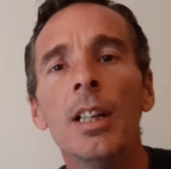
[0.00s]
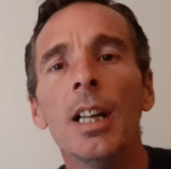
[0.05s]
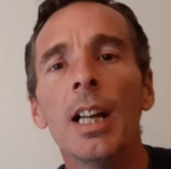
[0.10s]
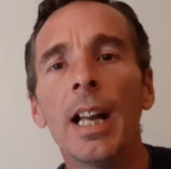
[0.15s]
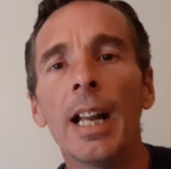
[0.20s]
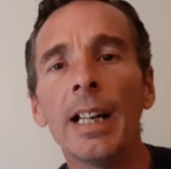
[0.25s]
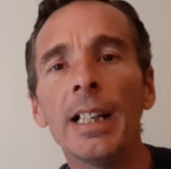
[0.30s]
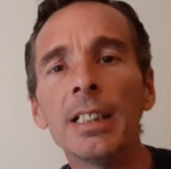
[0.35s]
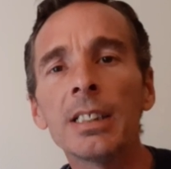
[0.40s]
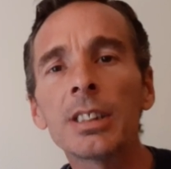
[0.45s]

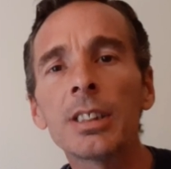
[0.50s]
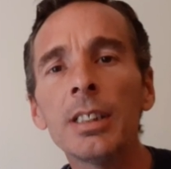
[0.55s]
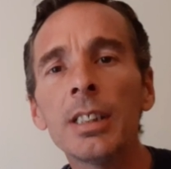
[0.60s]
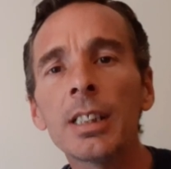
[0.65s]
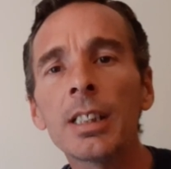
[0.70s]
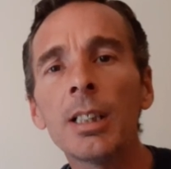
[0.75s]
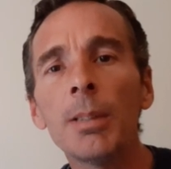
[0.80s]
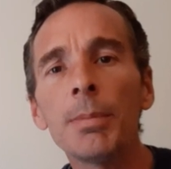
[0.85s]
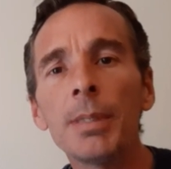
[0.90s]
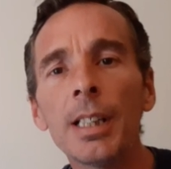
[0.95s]
and it's going to
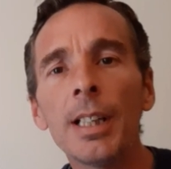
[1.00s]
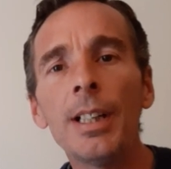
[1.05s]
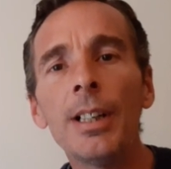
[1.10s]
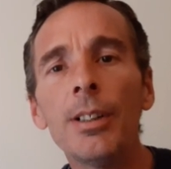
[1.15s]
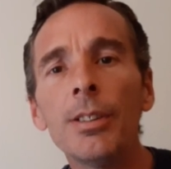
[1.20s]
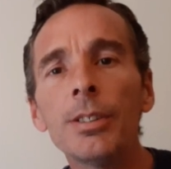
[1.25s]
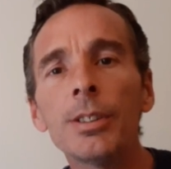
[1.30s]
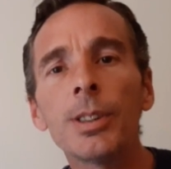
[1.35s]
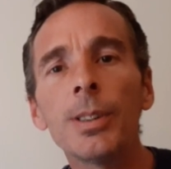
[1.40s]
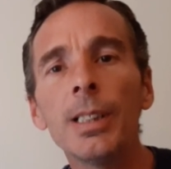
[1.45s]
come
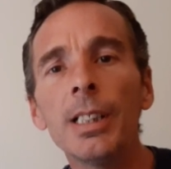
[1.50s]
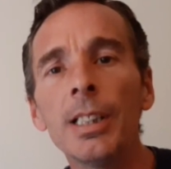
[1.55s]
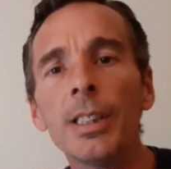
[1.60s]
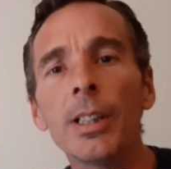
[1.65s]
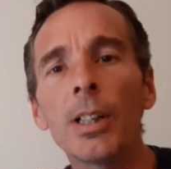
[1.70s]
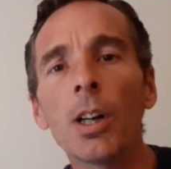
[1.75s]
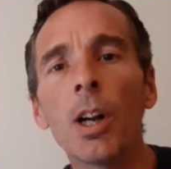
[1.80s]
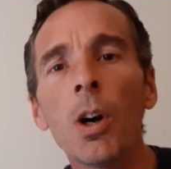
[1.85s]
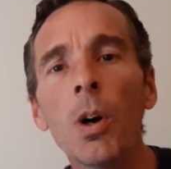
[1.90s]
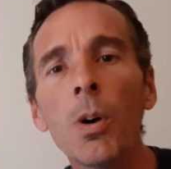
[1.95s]
down to
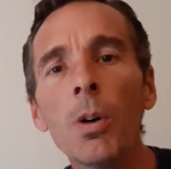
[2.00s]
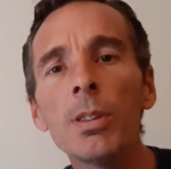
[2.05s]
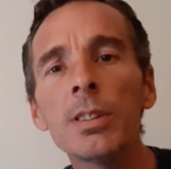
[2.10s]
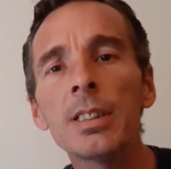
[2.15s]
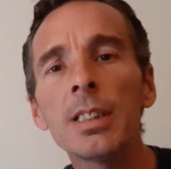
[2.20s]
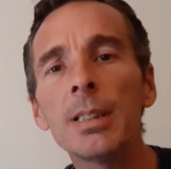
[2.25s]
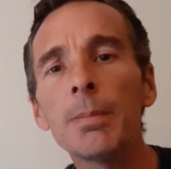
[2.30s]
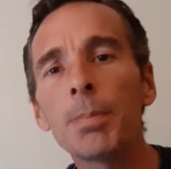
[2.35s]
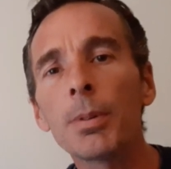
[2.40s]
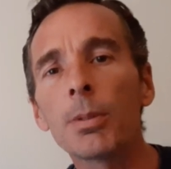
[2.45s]
either
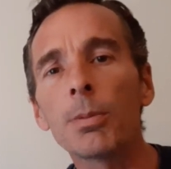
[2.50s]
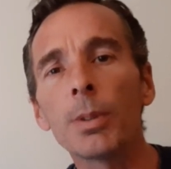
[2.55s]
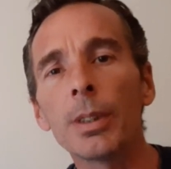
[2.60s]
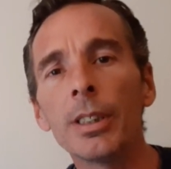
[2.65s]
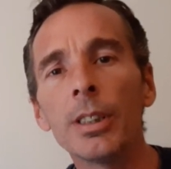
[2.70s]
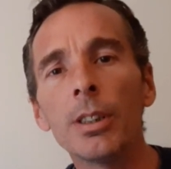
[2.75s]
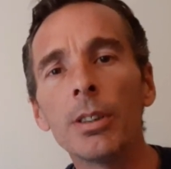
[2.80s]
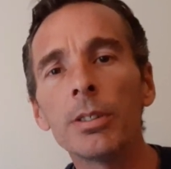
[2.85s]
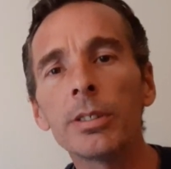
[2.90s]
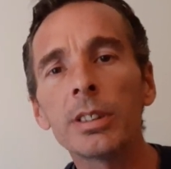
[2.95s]
Jose
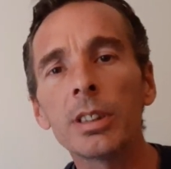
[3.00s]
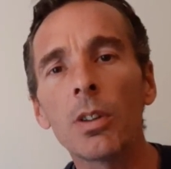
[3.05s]
Berrios